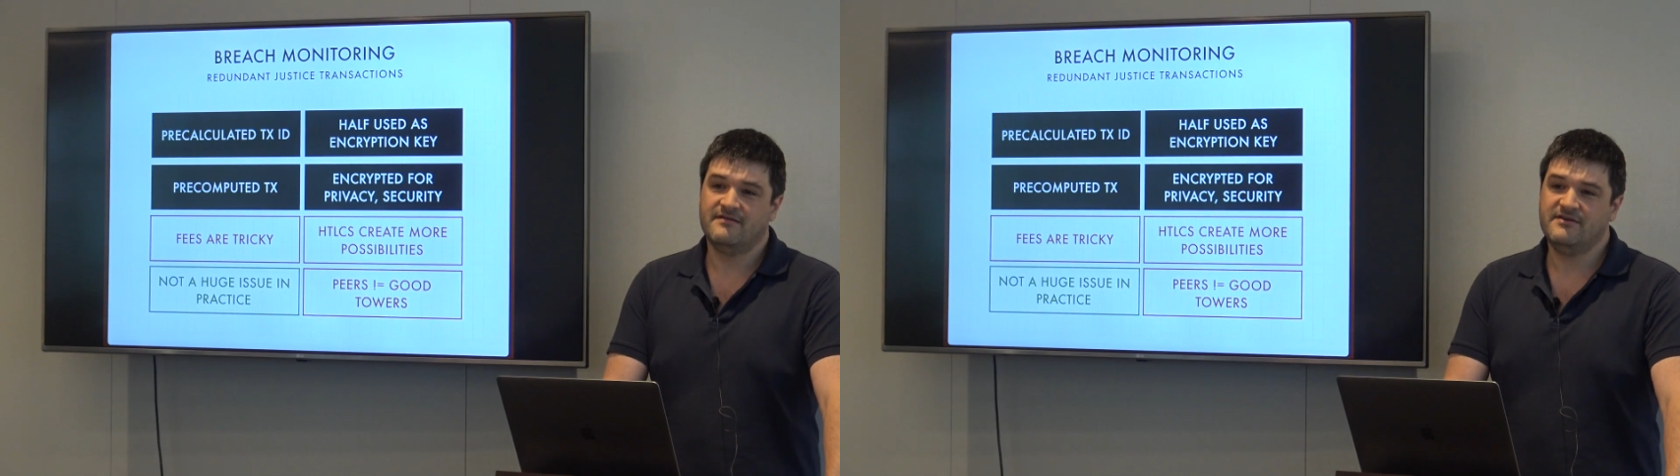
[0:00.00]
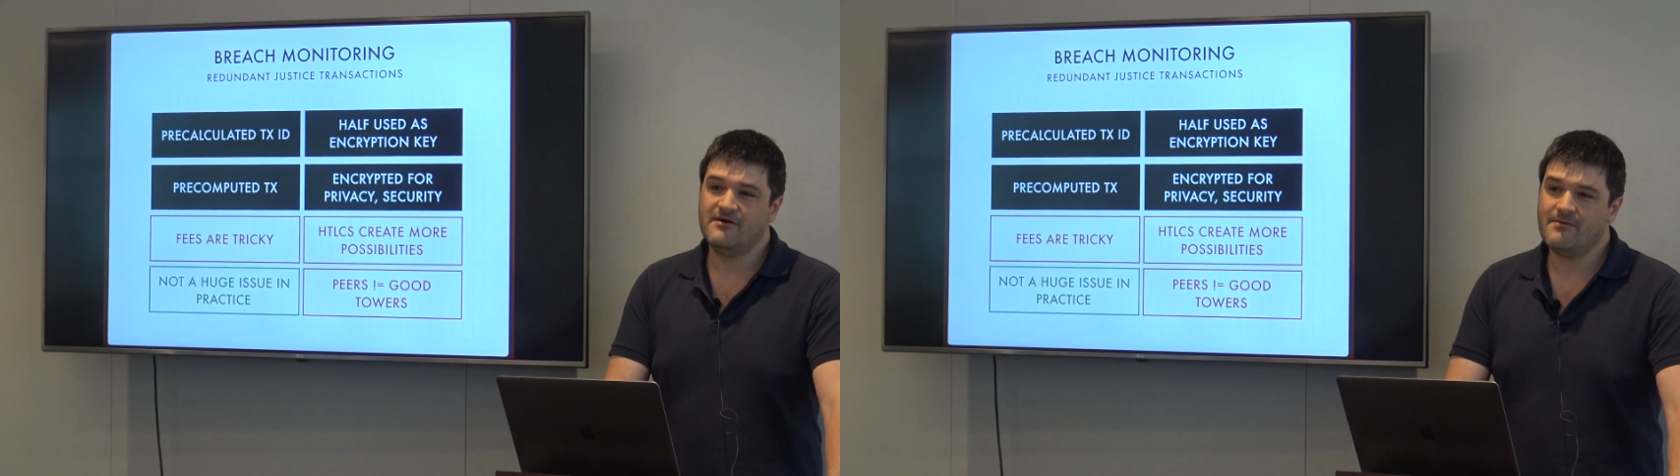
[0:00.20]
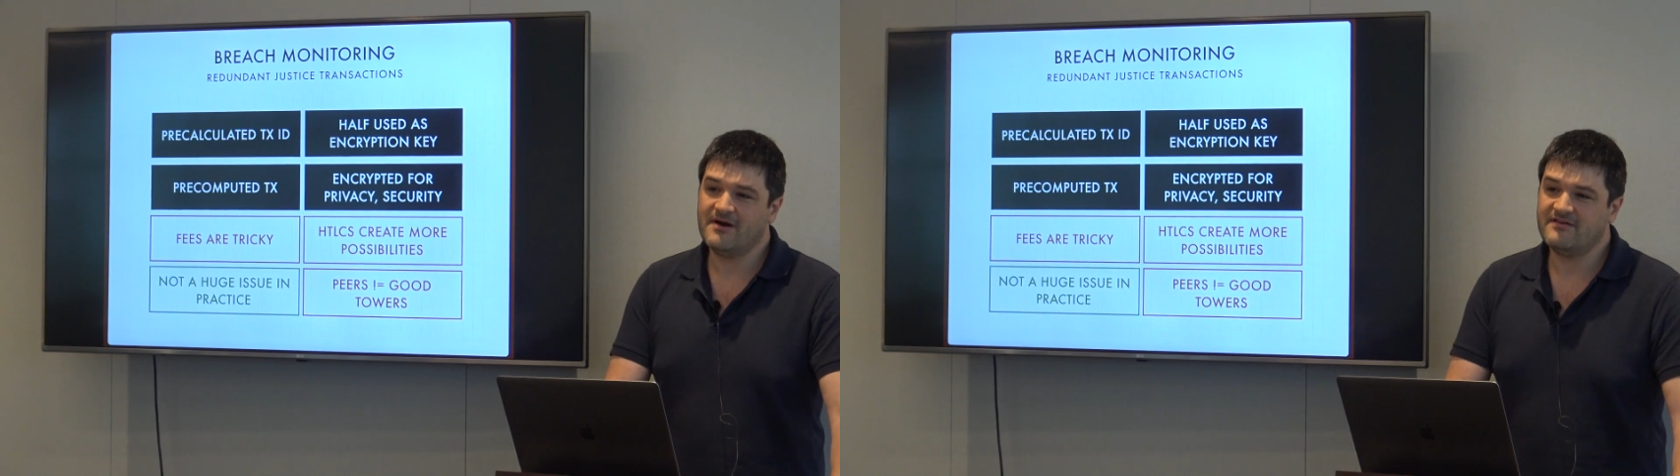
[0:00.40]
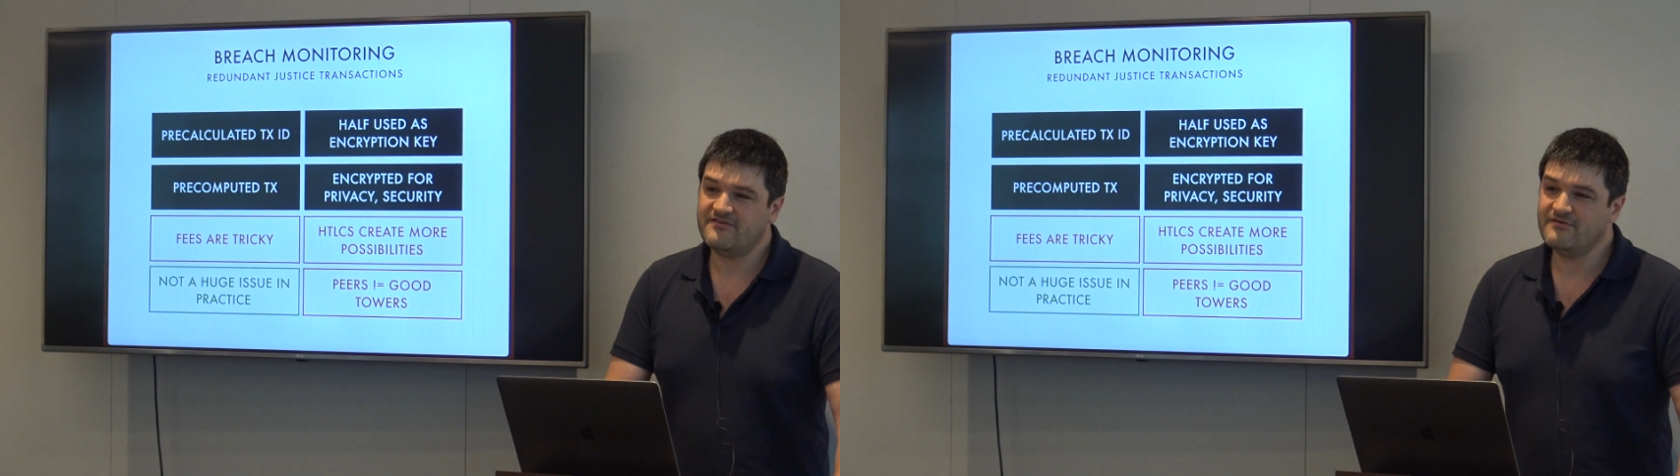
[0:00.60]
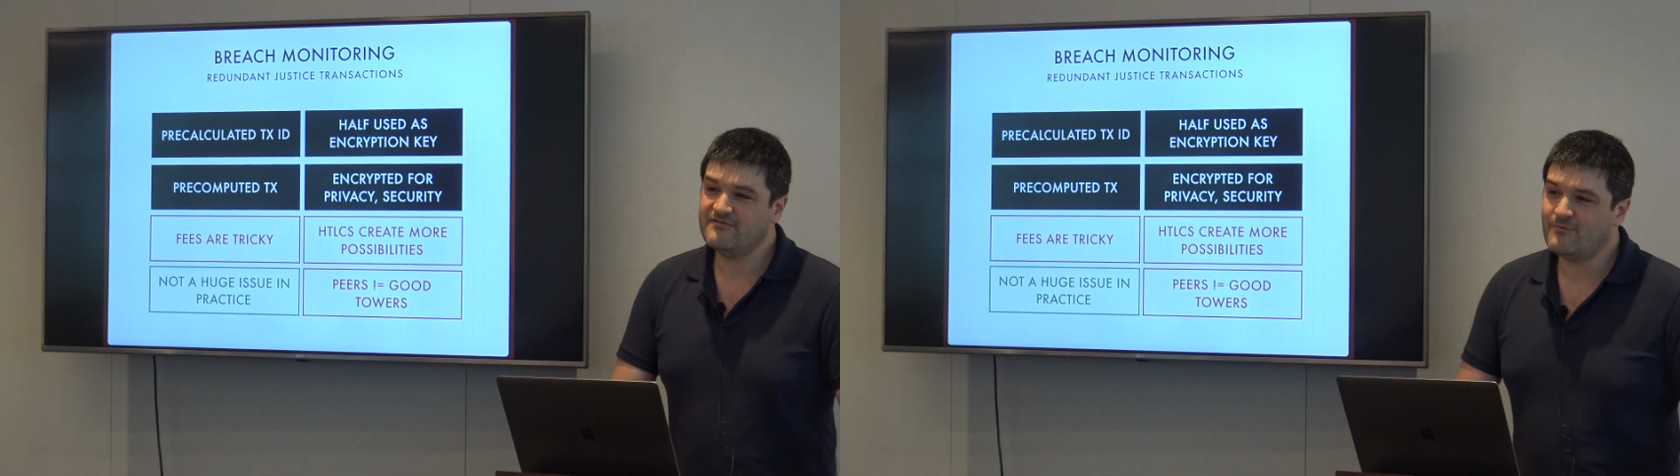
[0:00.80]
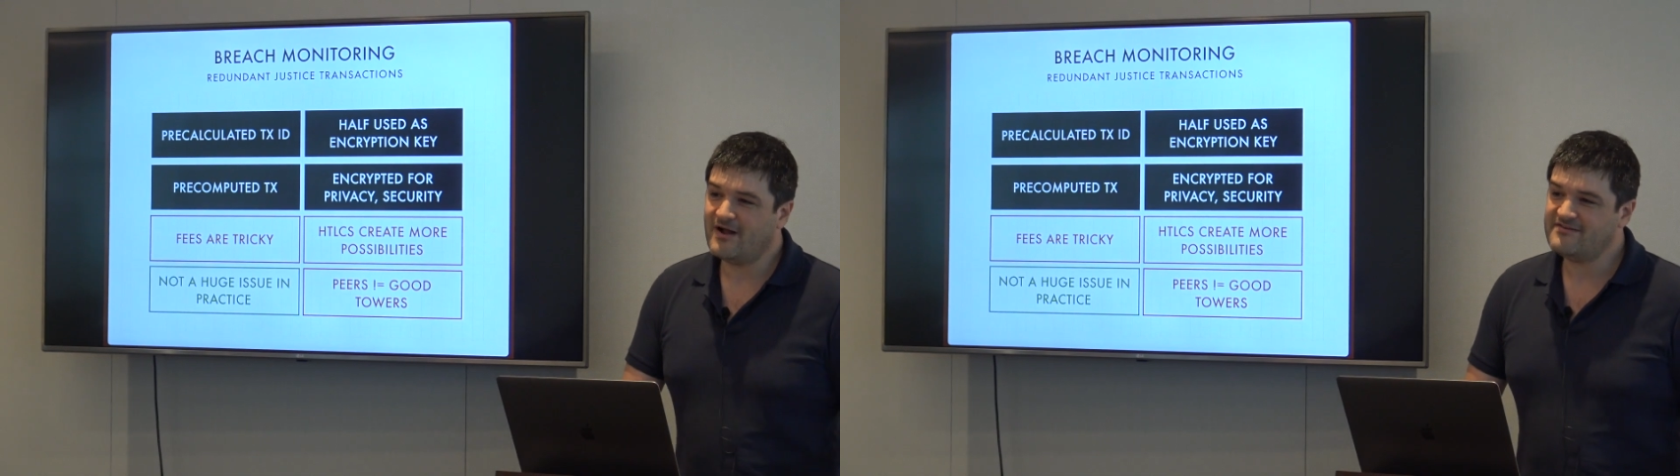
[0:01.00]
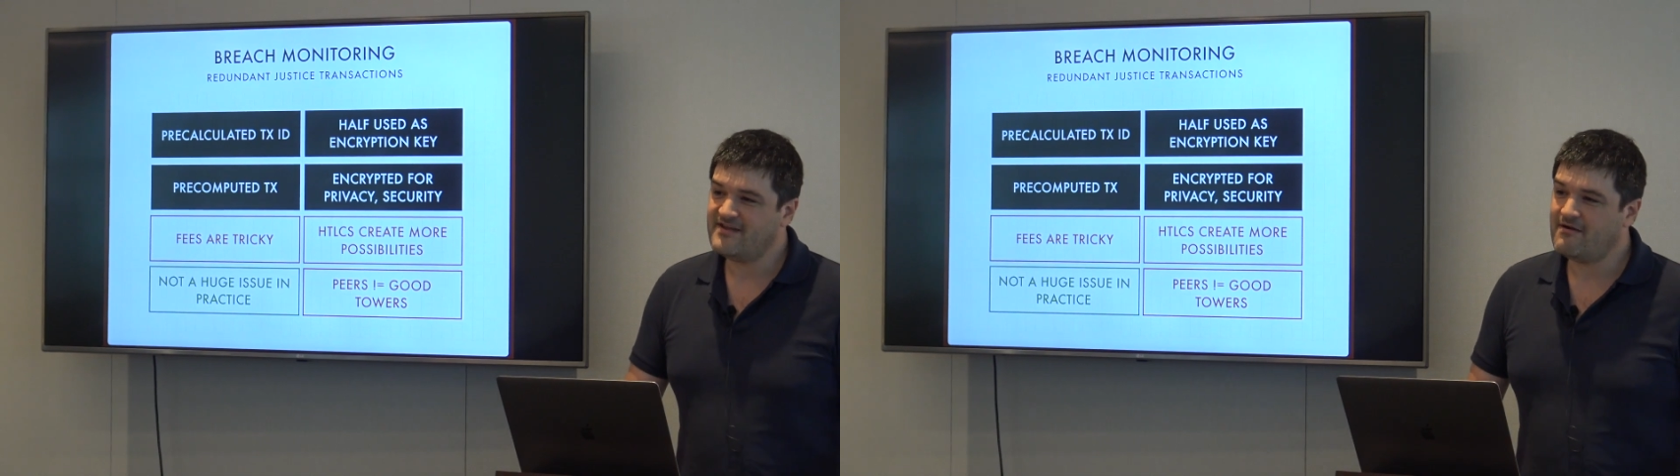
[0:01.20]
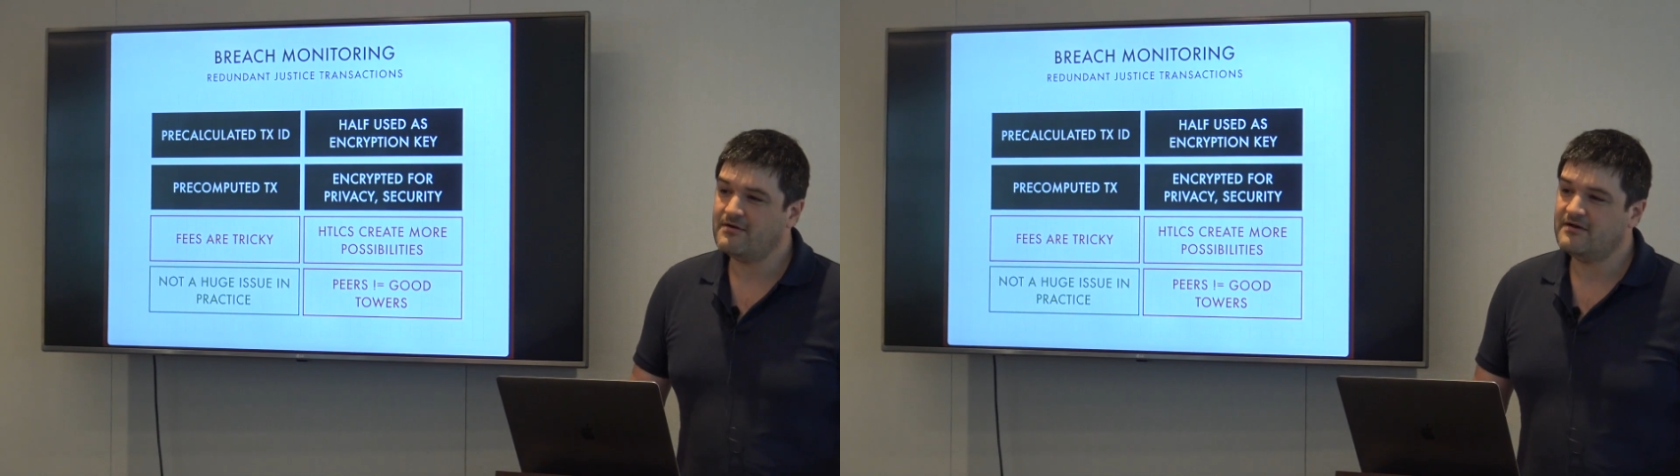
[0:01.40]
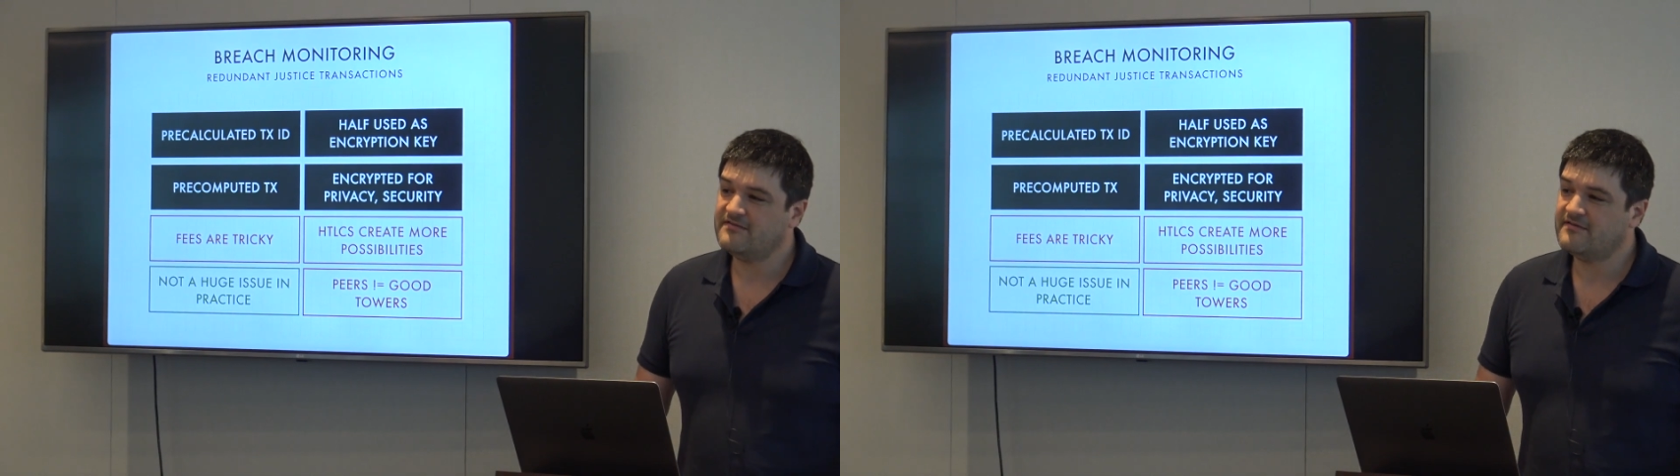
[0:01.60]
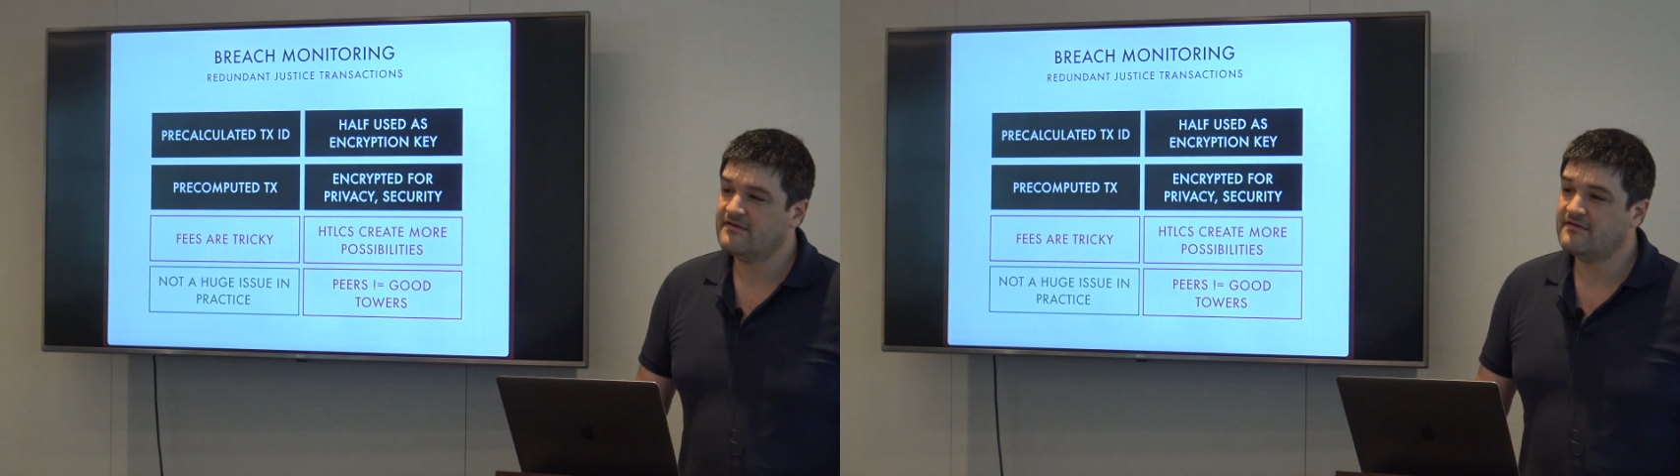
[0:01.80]
You don't want to choose
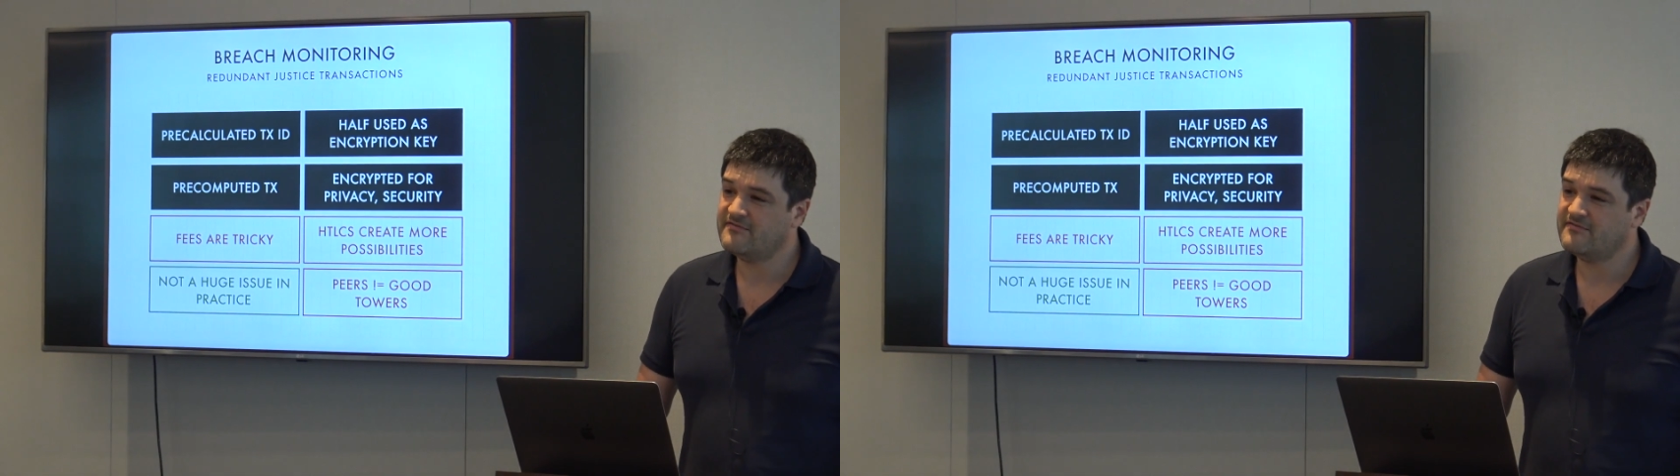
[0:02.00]
watchtowers.